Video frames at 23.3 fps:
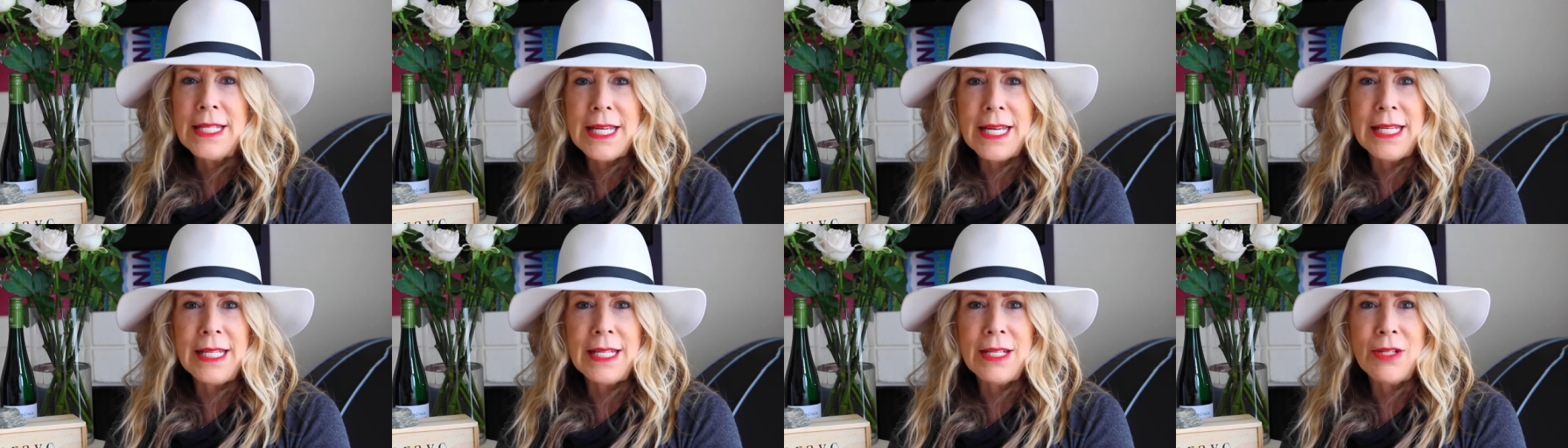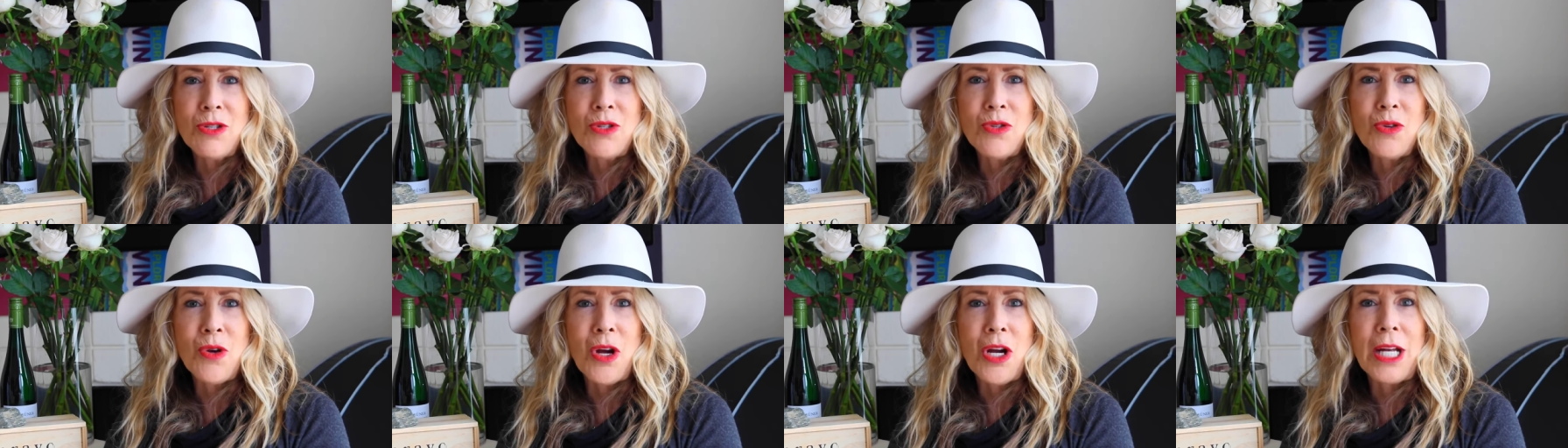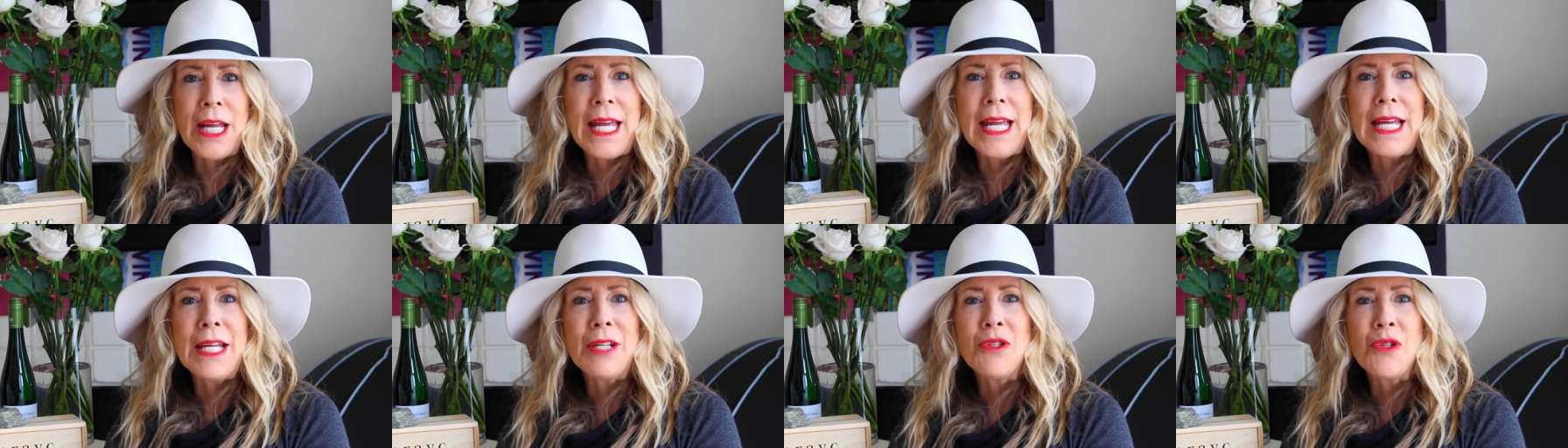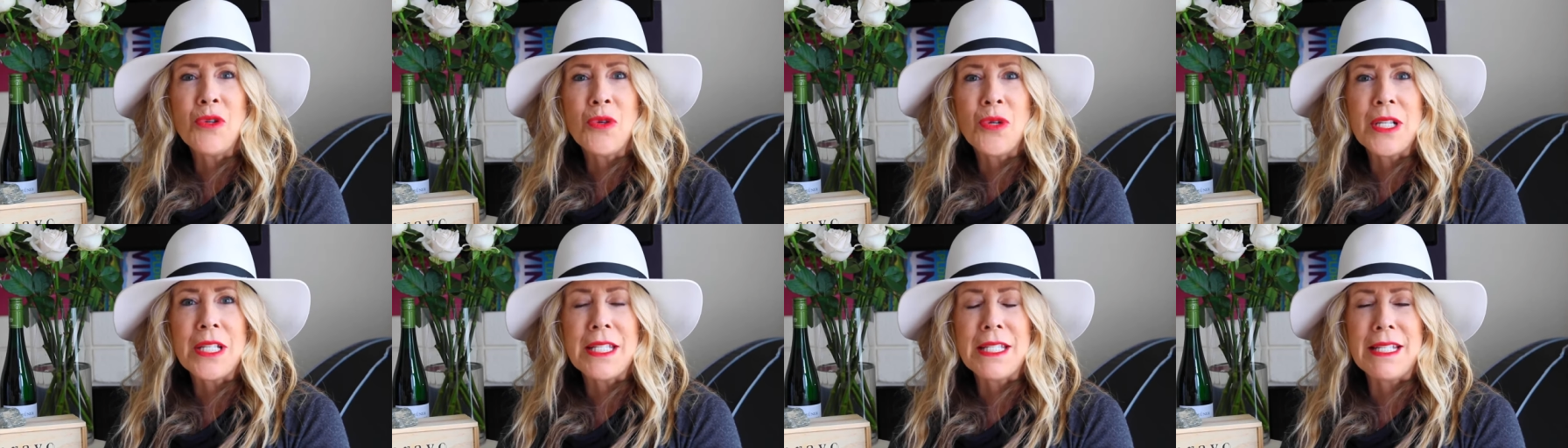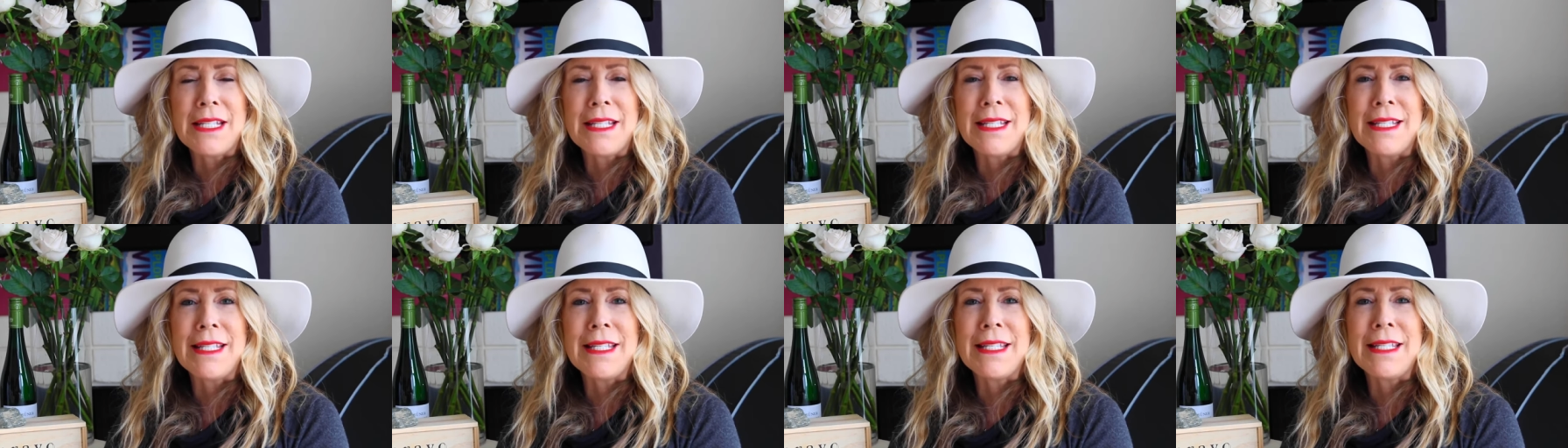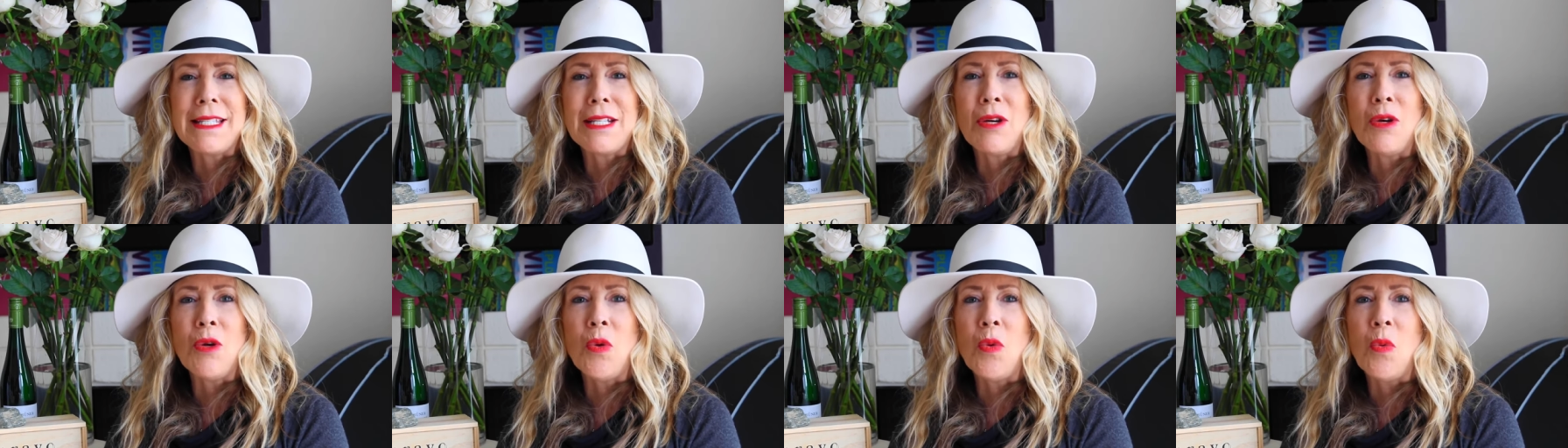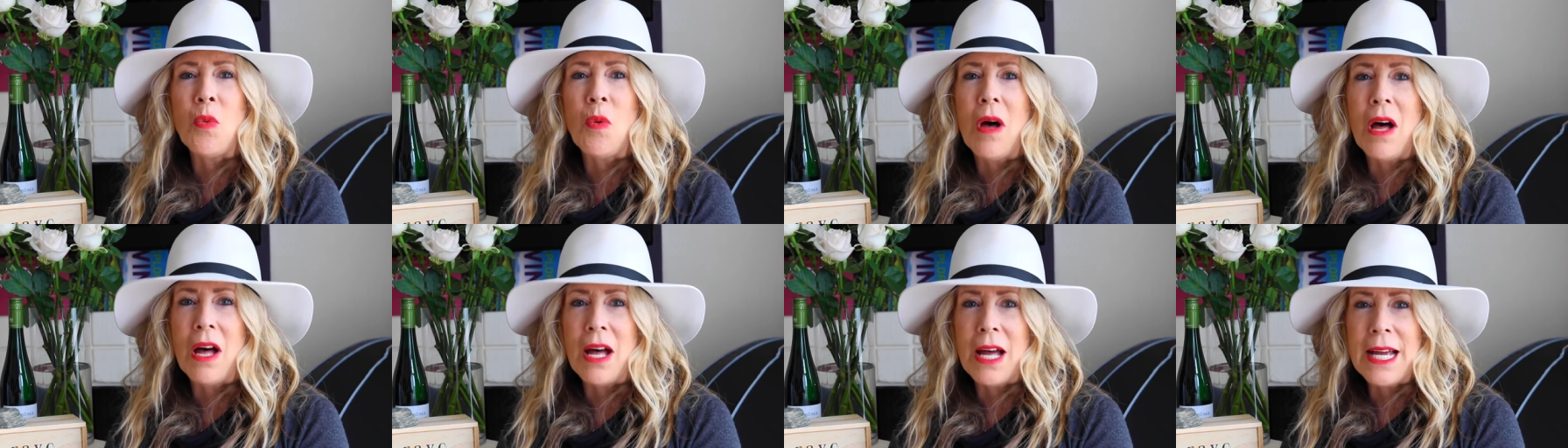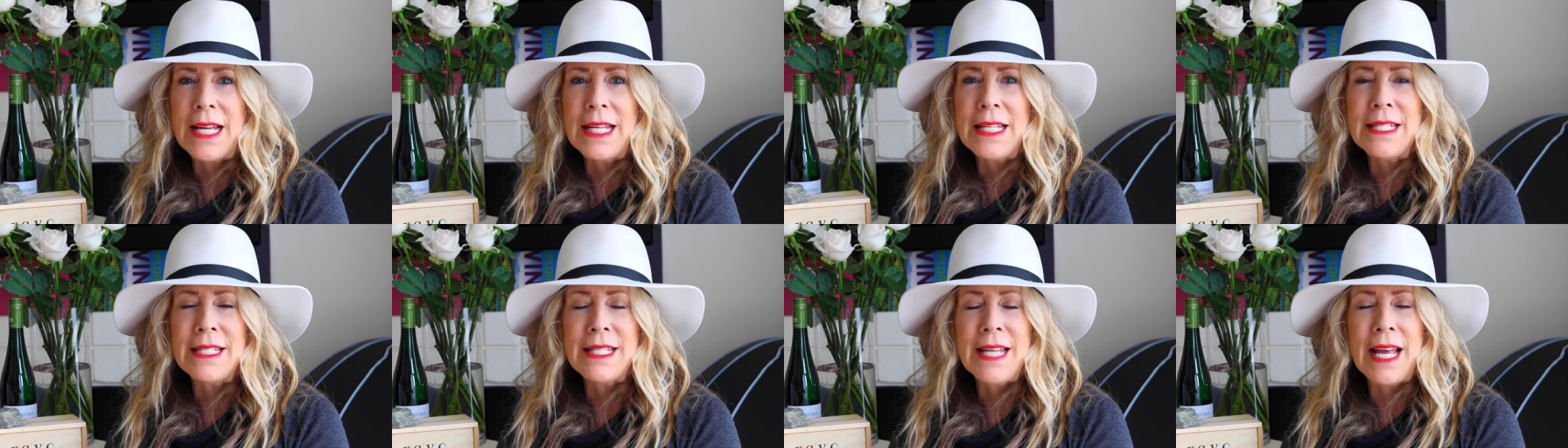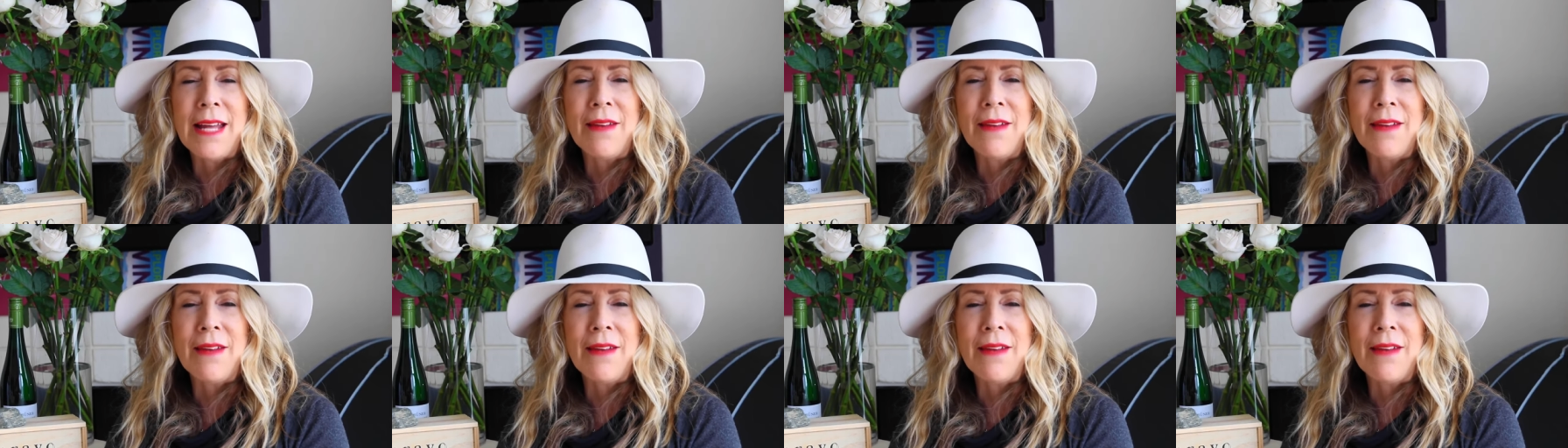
taken a strong interest in still wines,